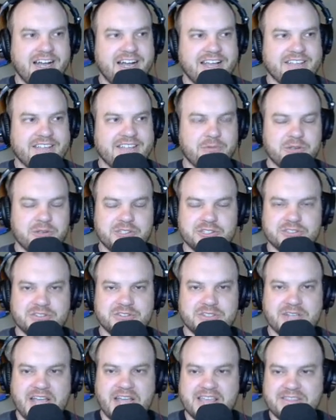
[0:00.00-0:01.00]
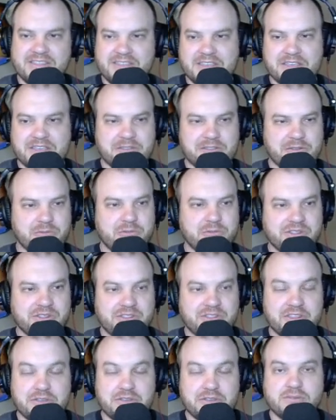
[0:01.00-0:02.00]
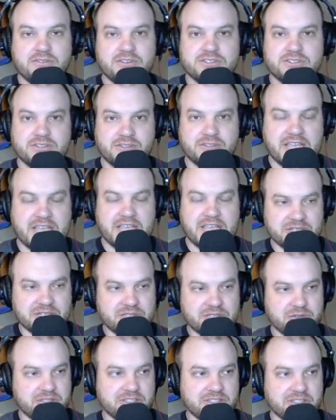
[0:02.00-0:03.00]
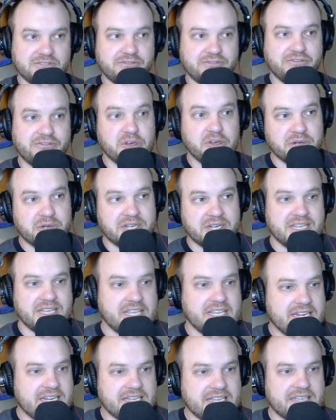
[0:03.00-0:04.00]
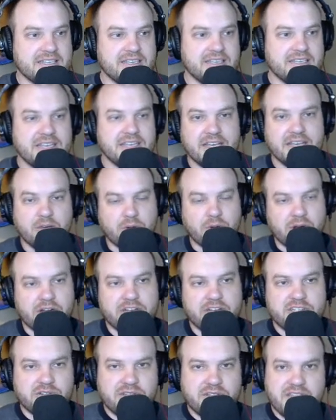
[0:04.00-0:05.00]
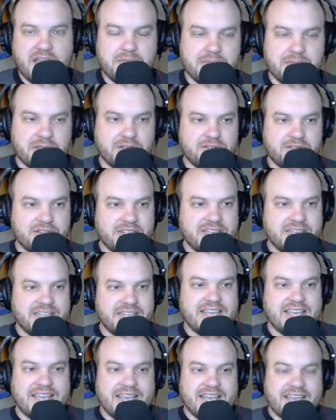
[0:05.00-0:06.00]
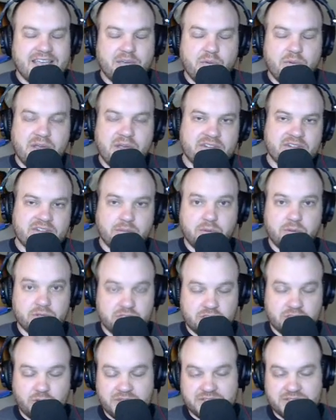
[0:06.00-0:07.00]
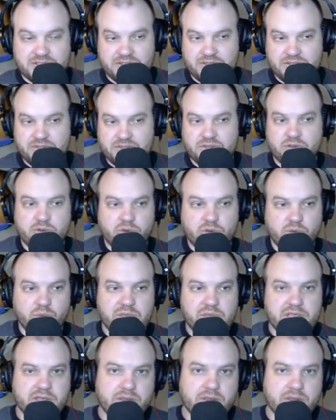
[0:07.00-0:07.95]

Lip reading: which is, I think, really the universal language, which is food and eating. We're going to enjoy that meal, and we have a couple choices. We could,